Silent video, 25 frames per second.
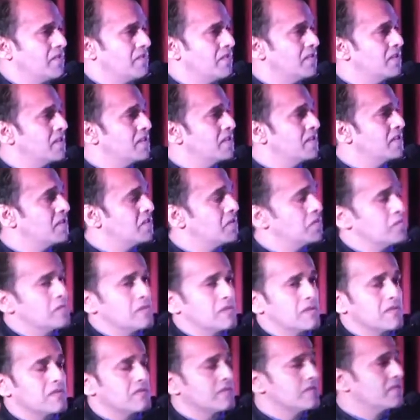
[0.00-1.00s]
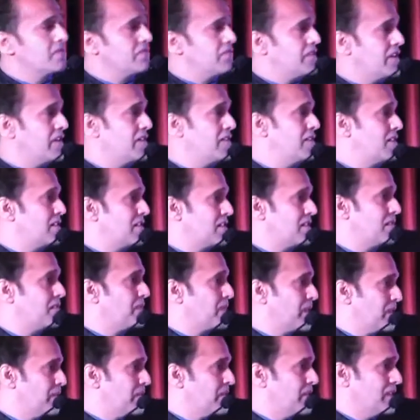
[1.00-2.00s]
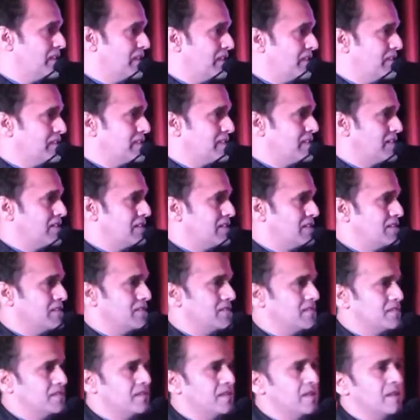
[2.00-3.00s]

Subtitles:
with 2,500 primary health centers